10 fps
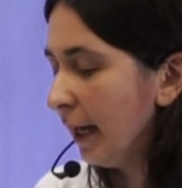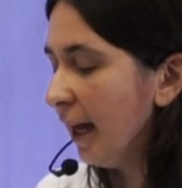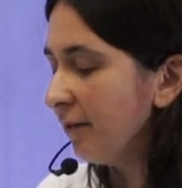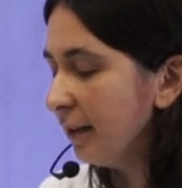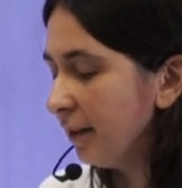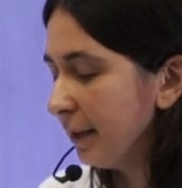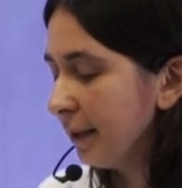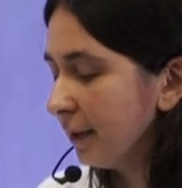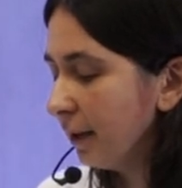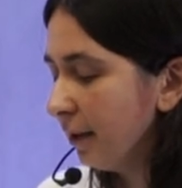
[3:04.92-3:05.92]
I have a
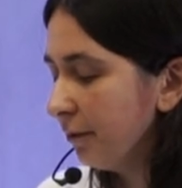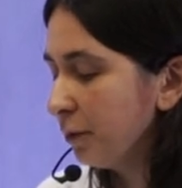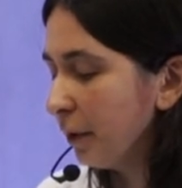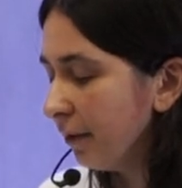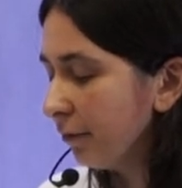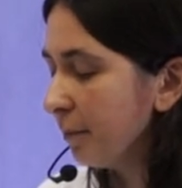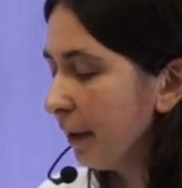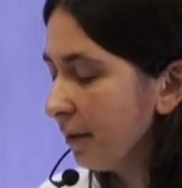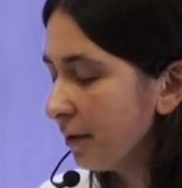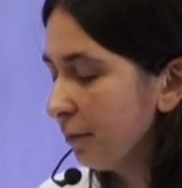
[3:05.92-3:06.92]
limit of 23
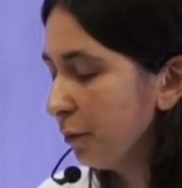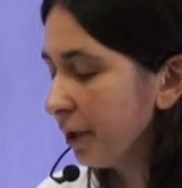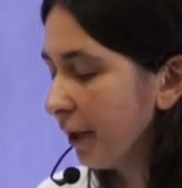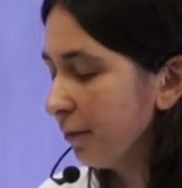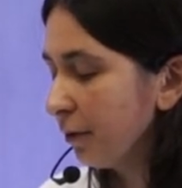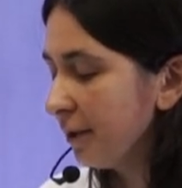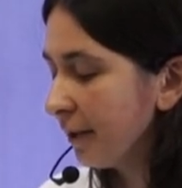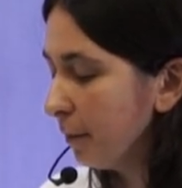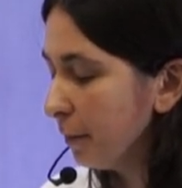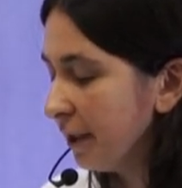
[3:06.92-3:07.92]
months of working for this
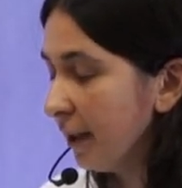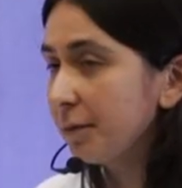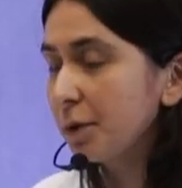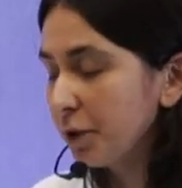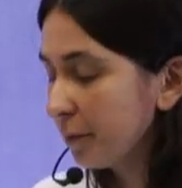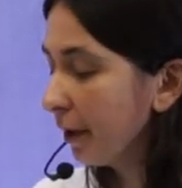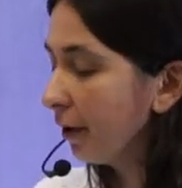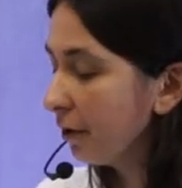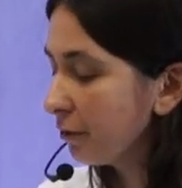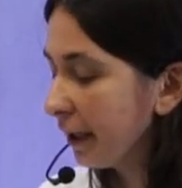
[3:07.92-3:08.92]
company, after which my
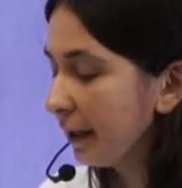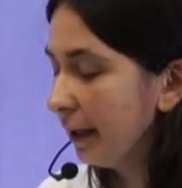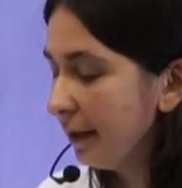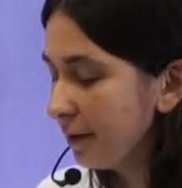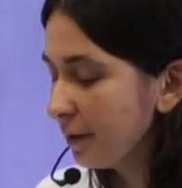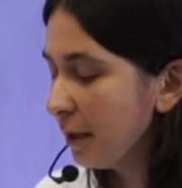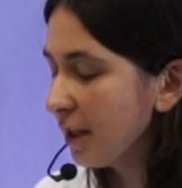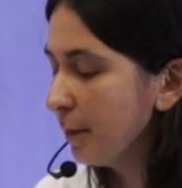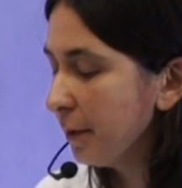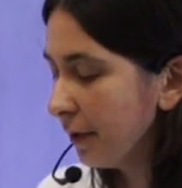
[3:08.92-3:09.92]
contract lists me
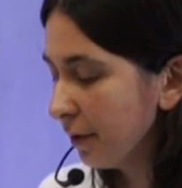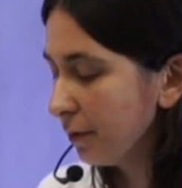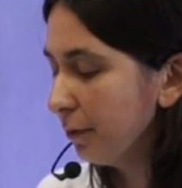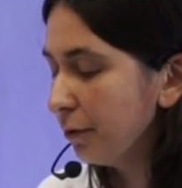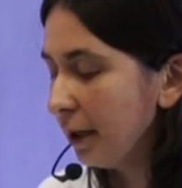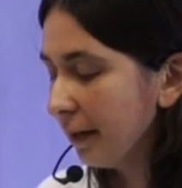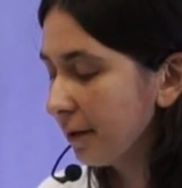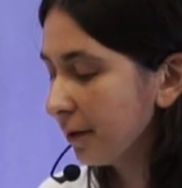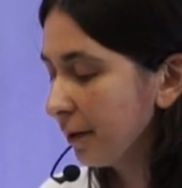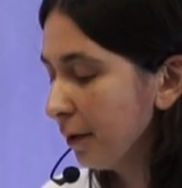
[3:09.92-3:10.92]
as a potential
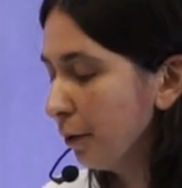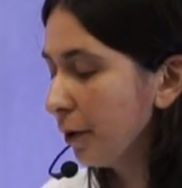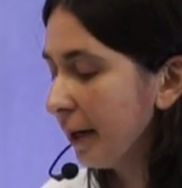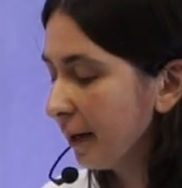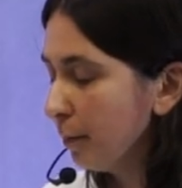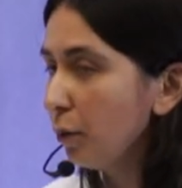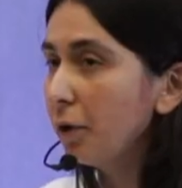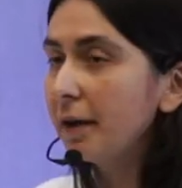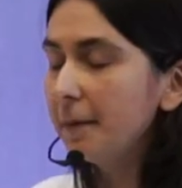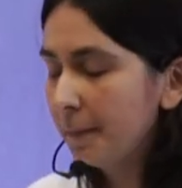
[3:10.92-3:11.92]
freelancer or
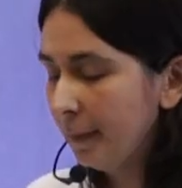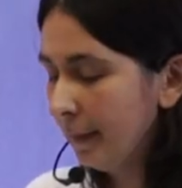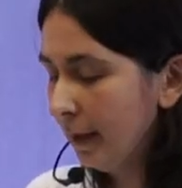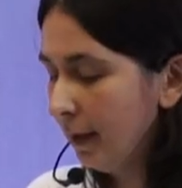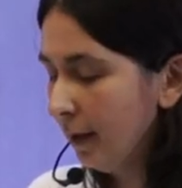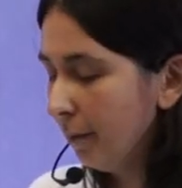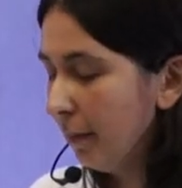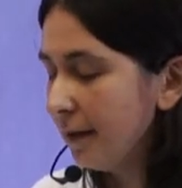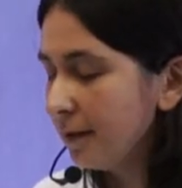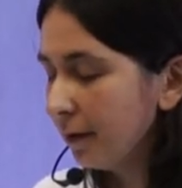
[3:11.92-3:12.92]
unemployed.
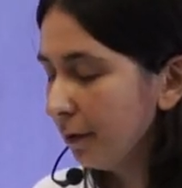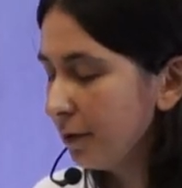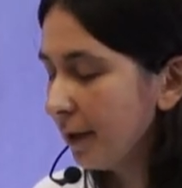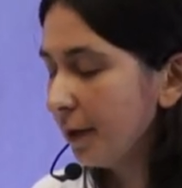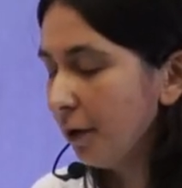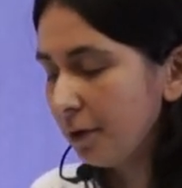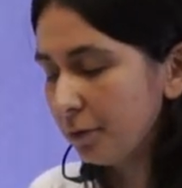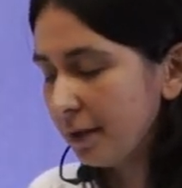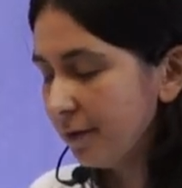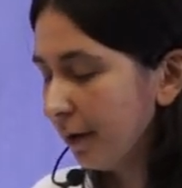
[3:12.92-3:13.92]
My skills are
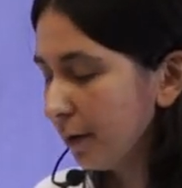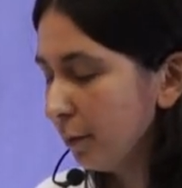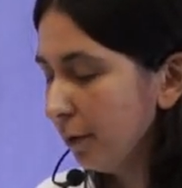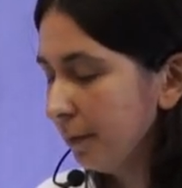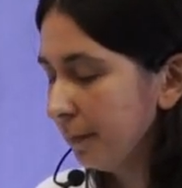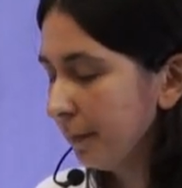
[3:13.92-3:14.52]
non-transferable.